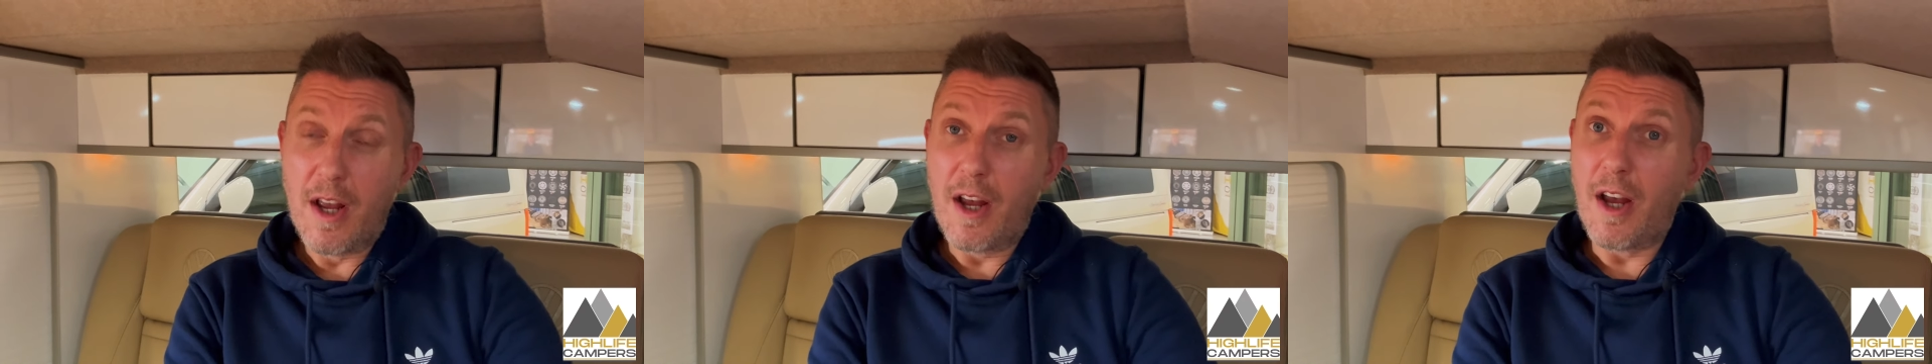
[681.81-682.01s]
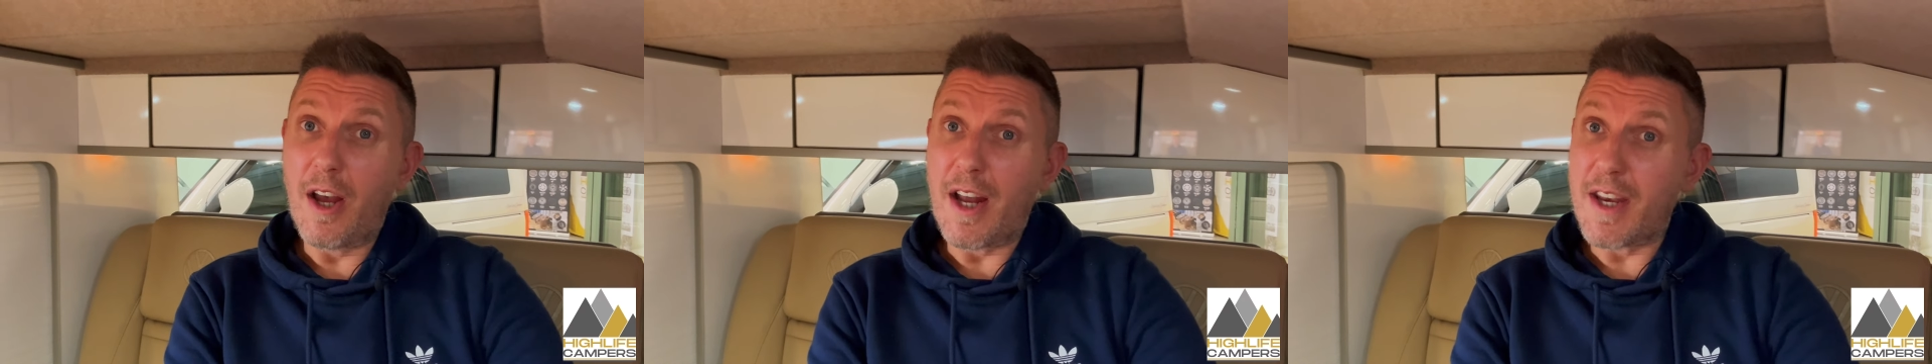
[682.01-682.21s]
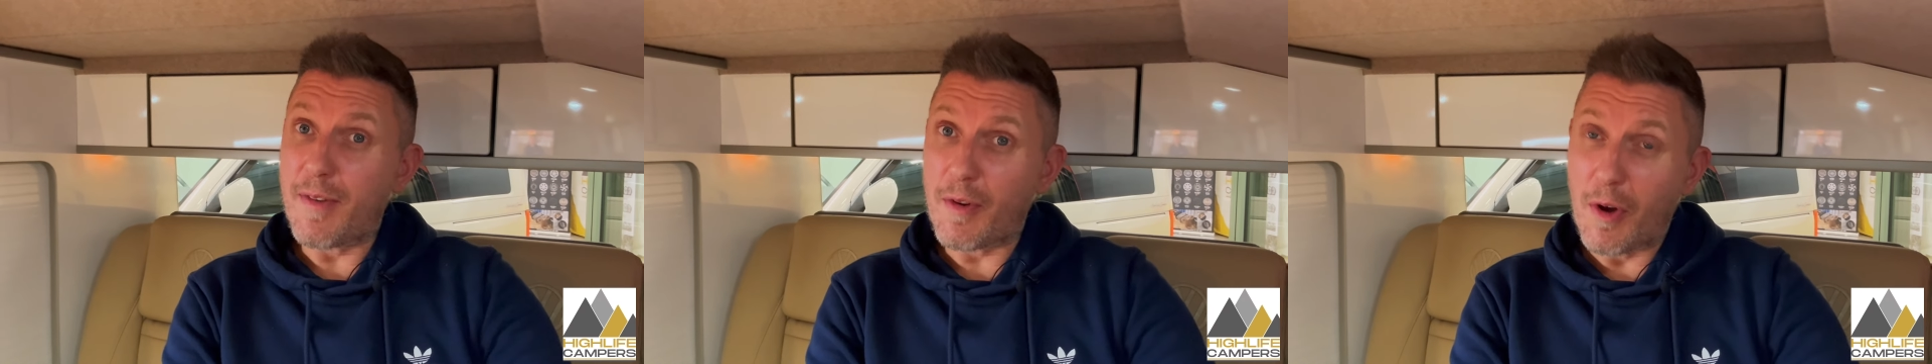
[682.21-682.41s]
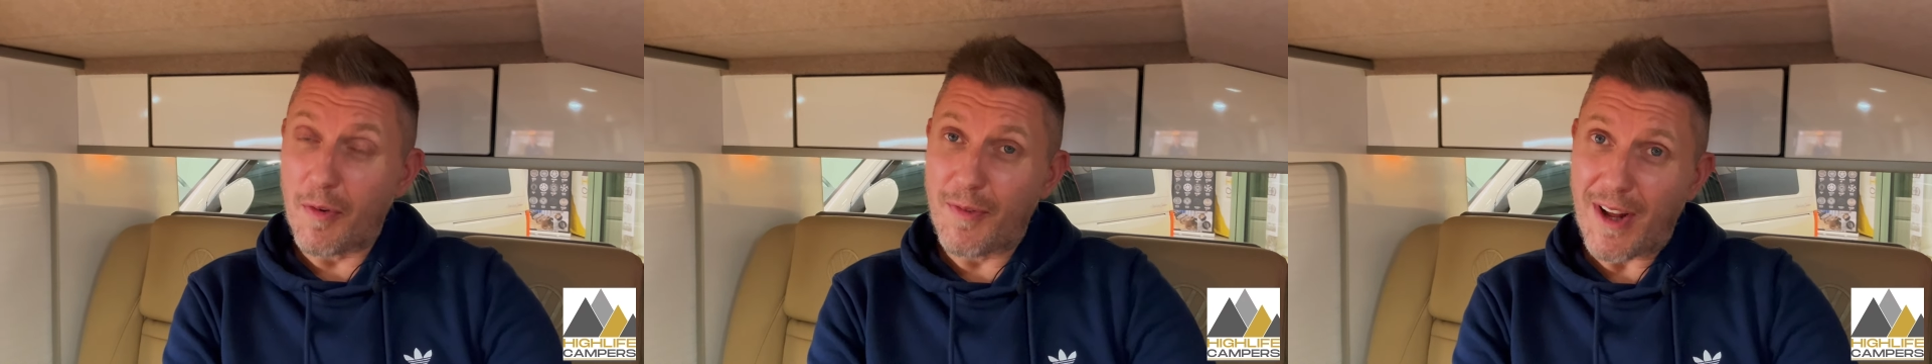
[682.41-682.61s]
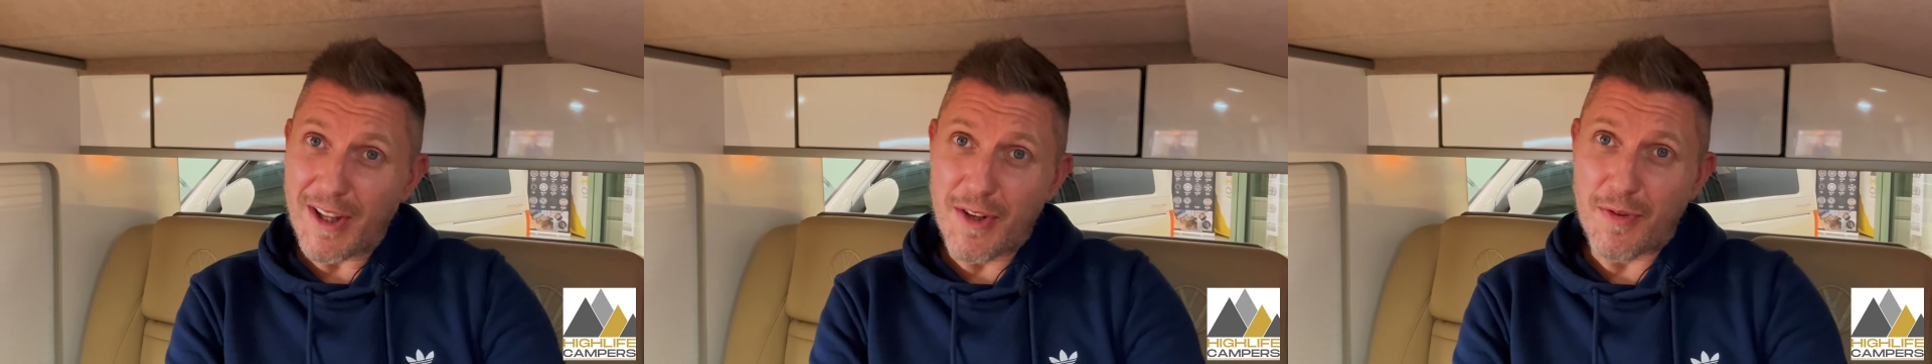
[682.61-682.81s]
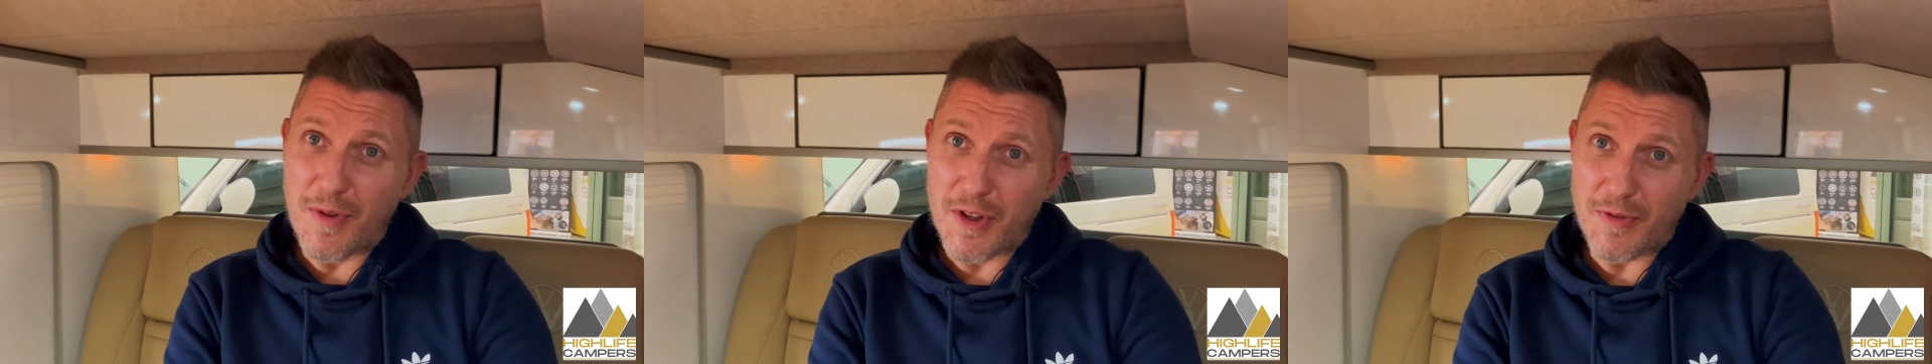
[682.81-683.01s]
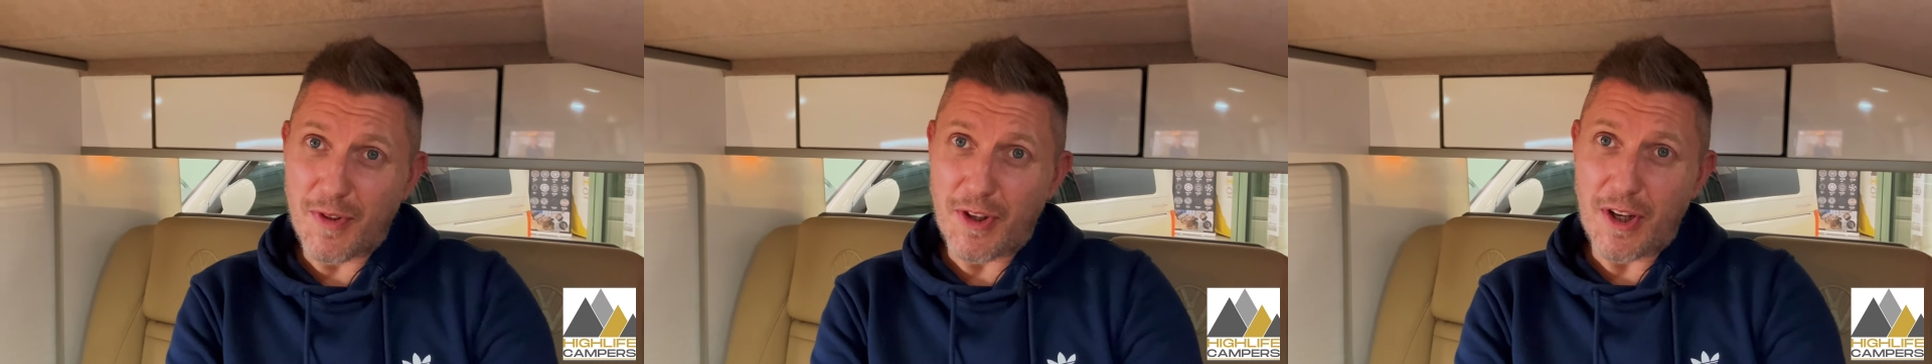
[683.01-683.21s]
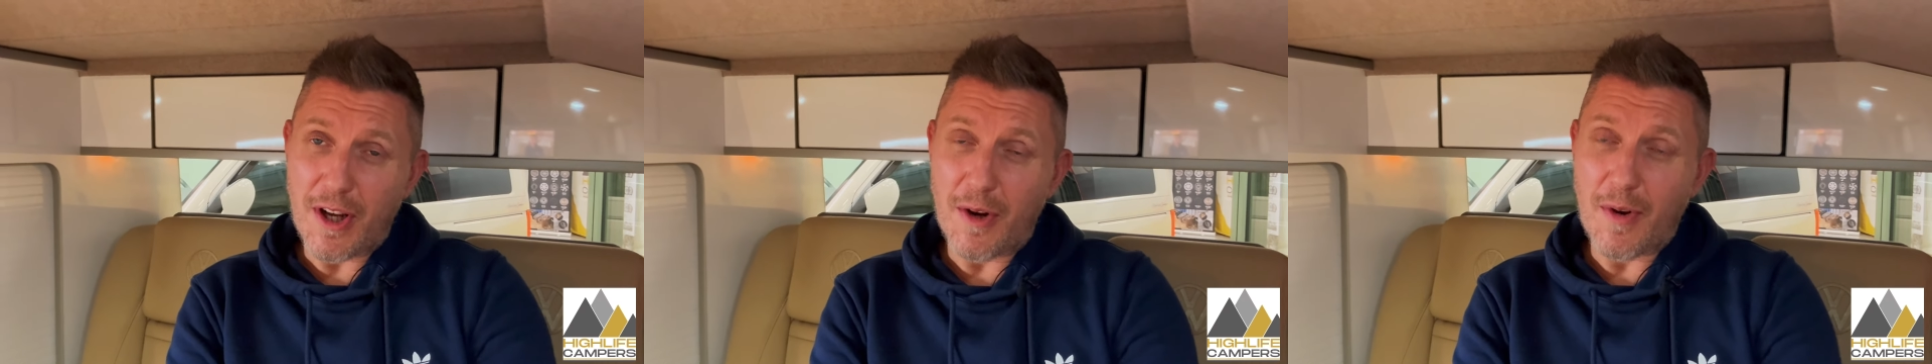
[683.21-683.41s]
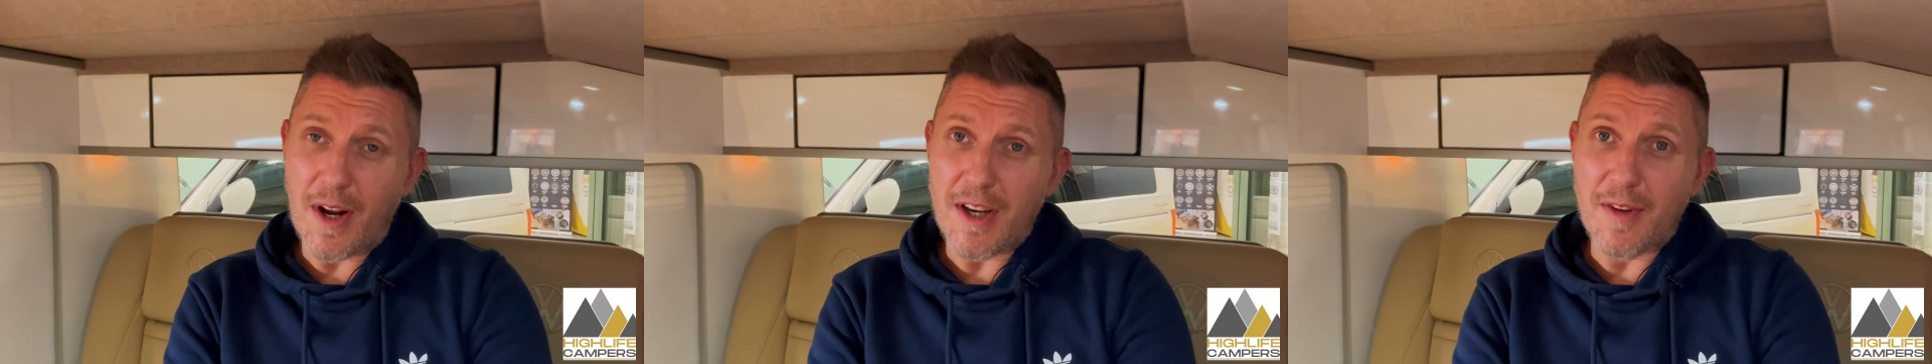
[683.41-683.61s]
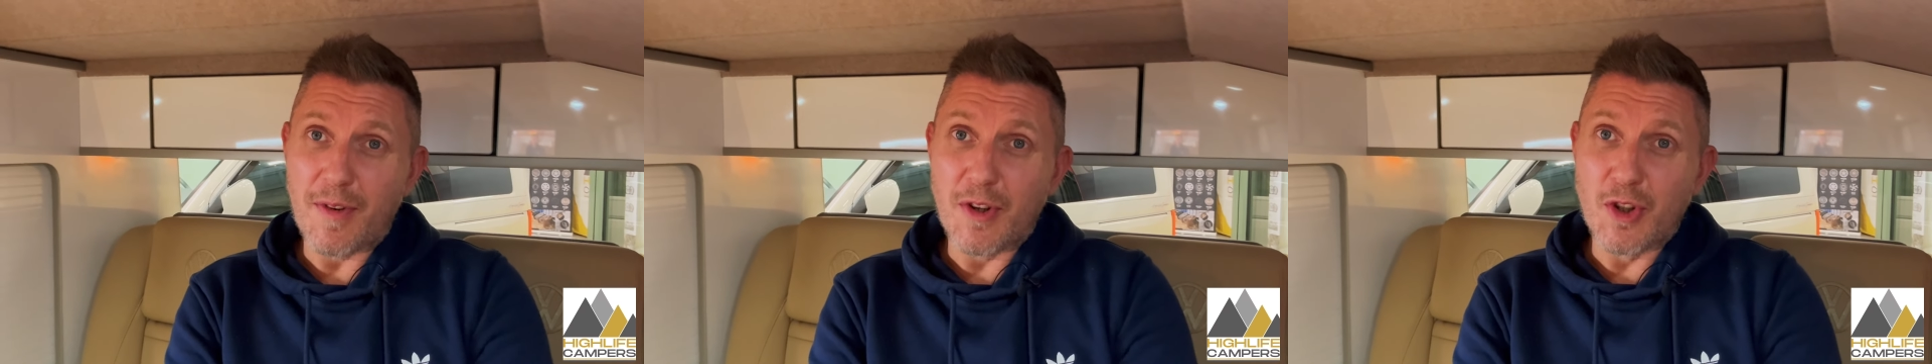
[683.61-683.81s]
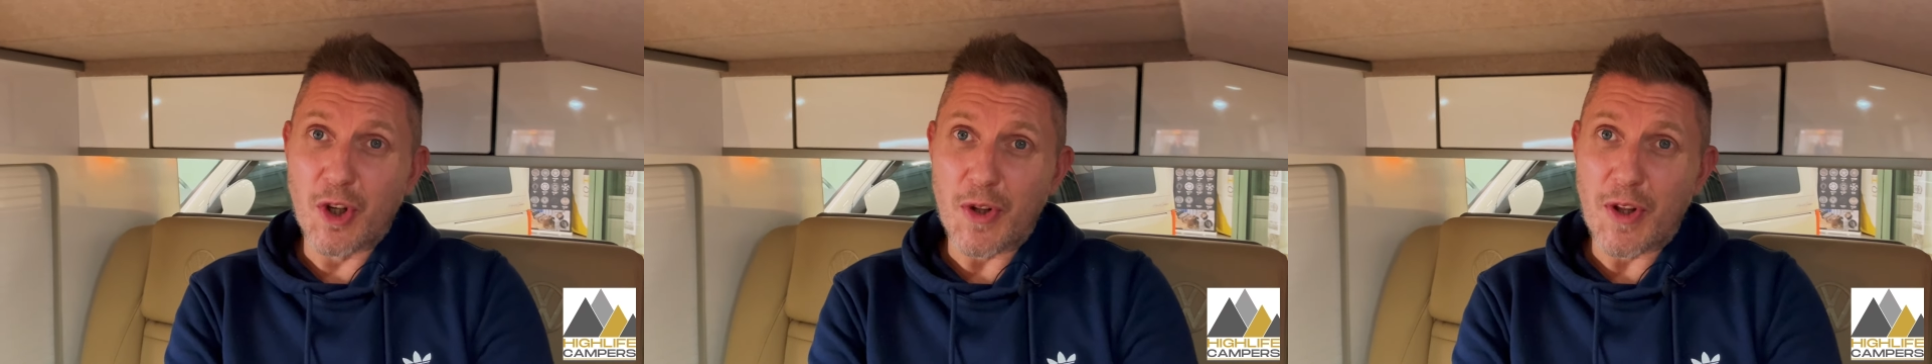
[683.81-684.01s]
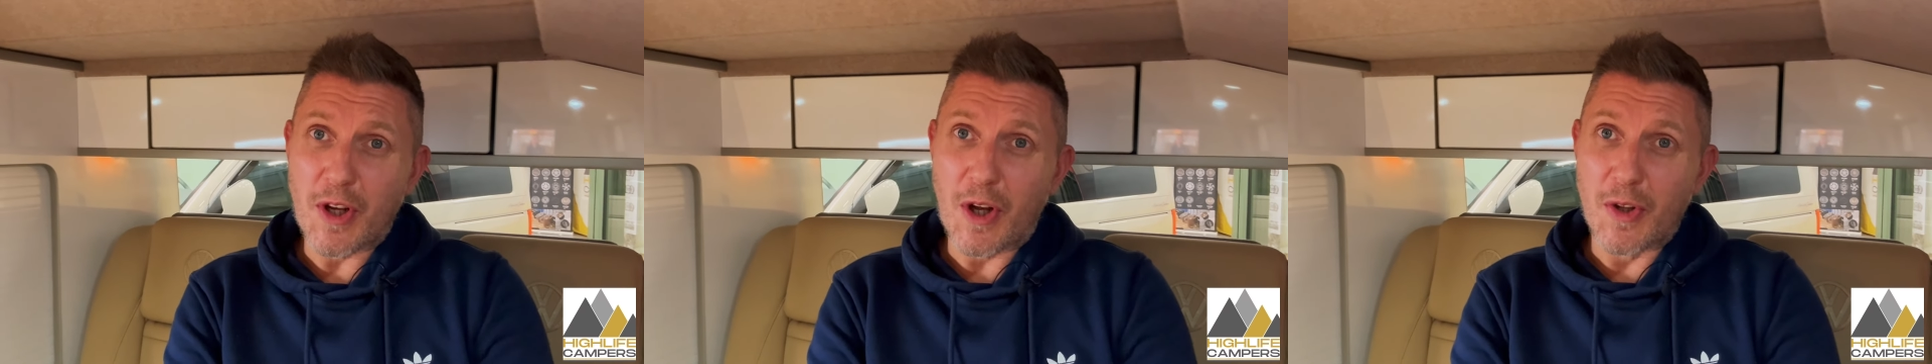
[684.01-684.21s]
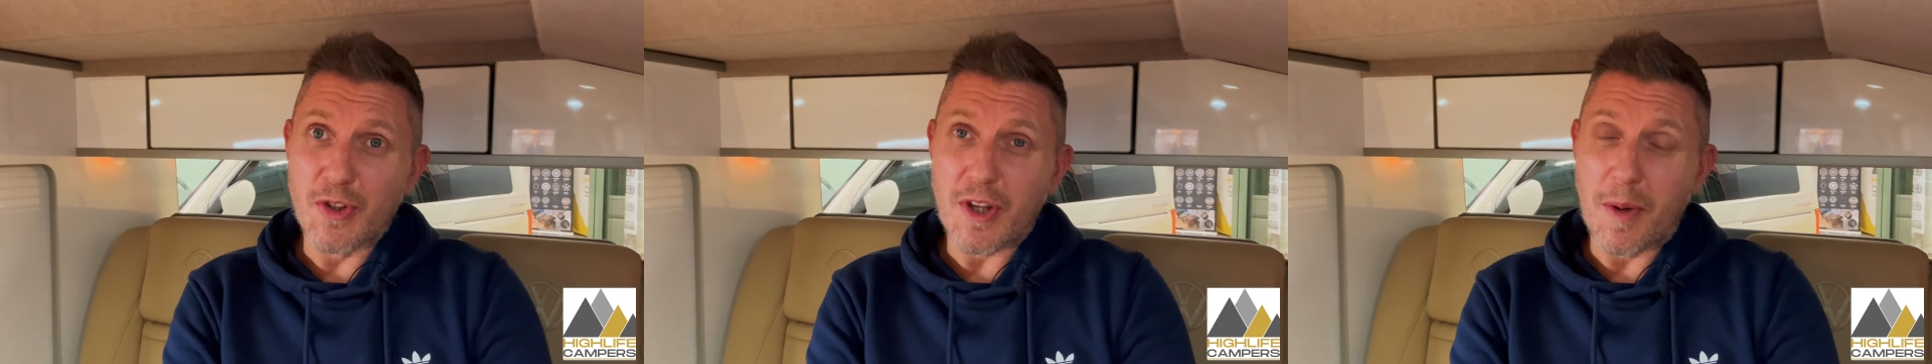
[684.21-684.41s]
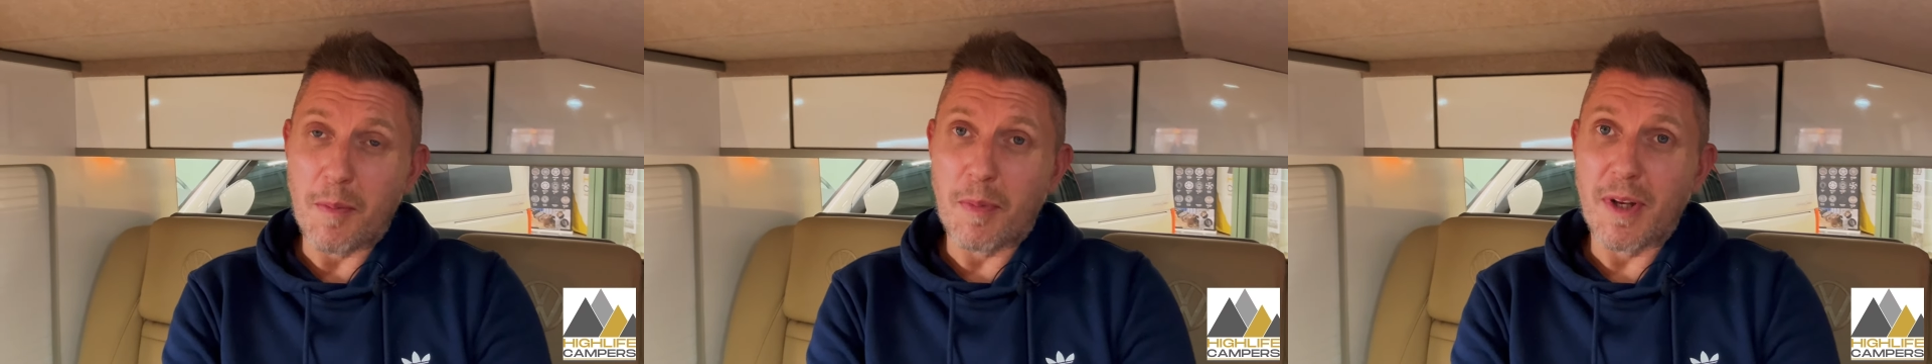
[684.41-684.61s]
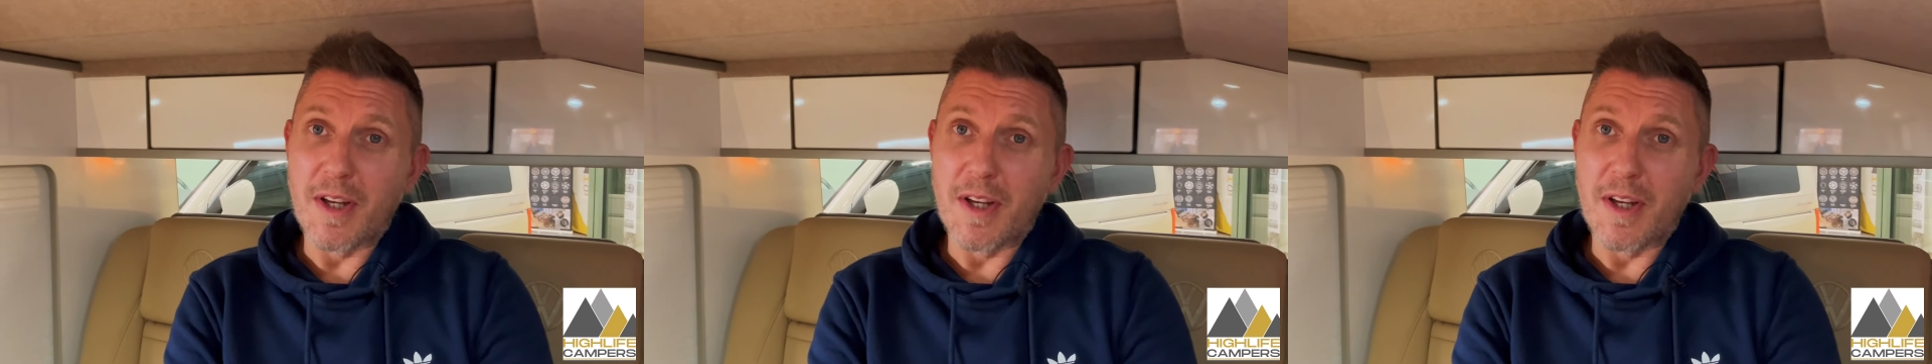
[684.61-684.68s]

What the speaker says: And if you've got value from this video and you've enjoyed the content,